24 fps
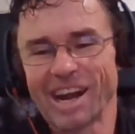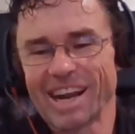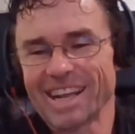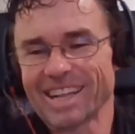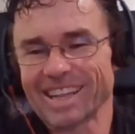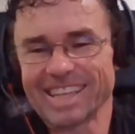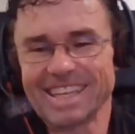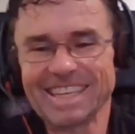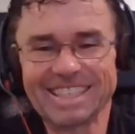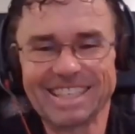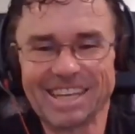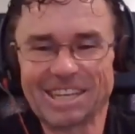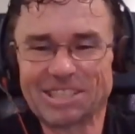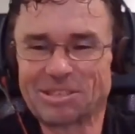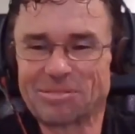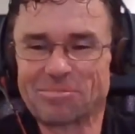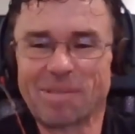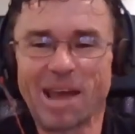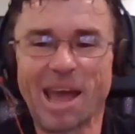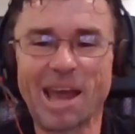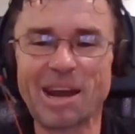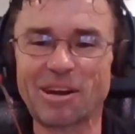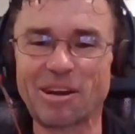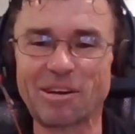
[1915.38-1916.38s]
frankly it
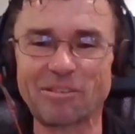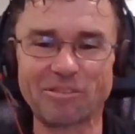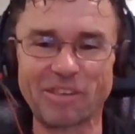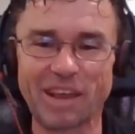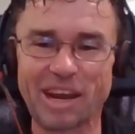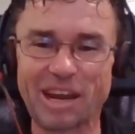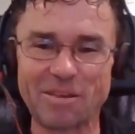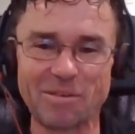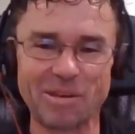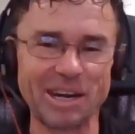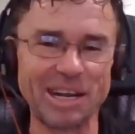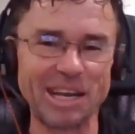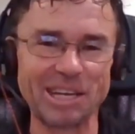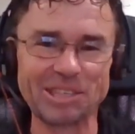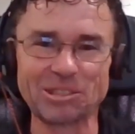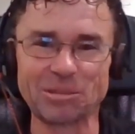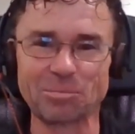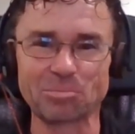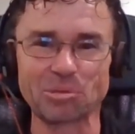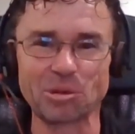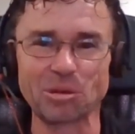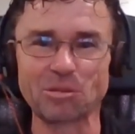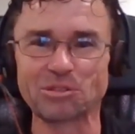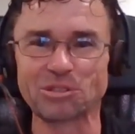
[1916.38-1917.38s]
doesn't matter if anyone else
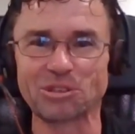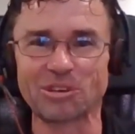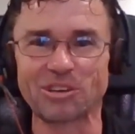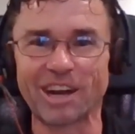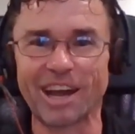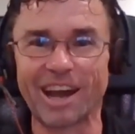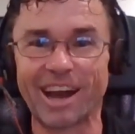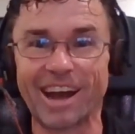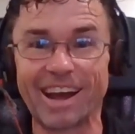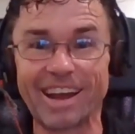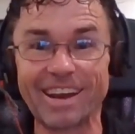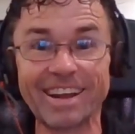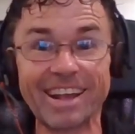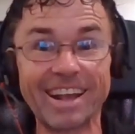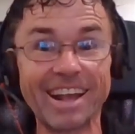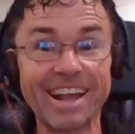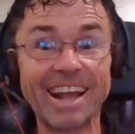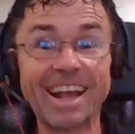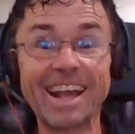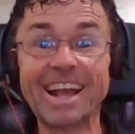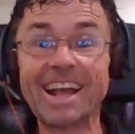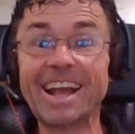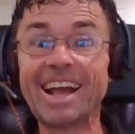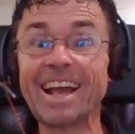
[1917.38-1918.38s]
approves or not.
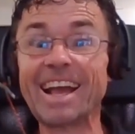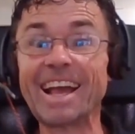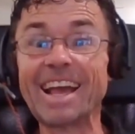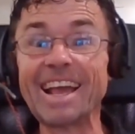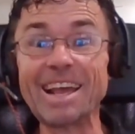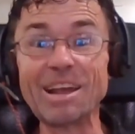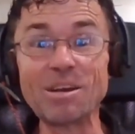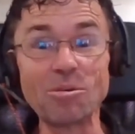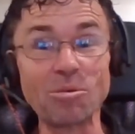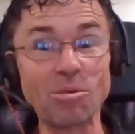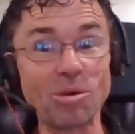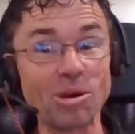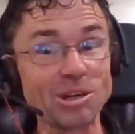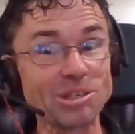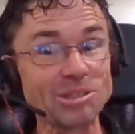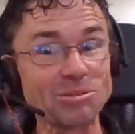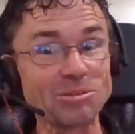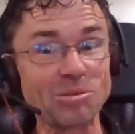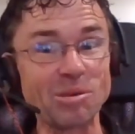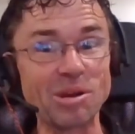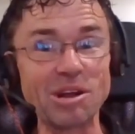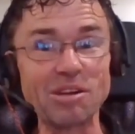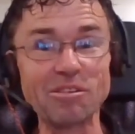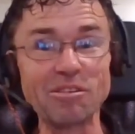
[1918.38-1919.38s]
It
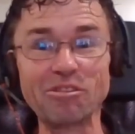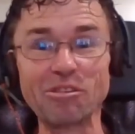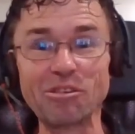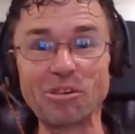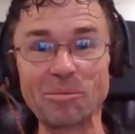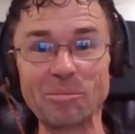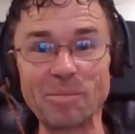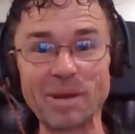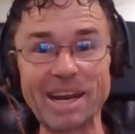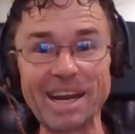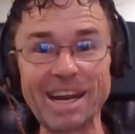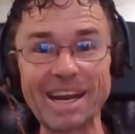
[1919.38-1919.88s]
works well for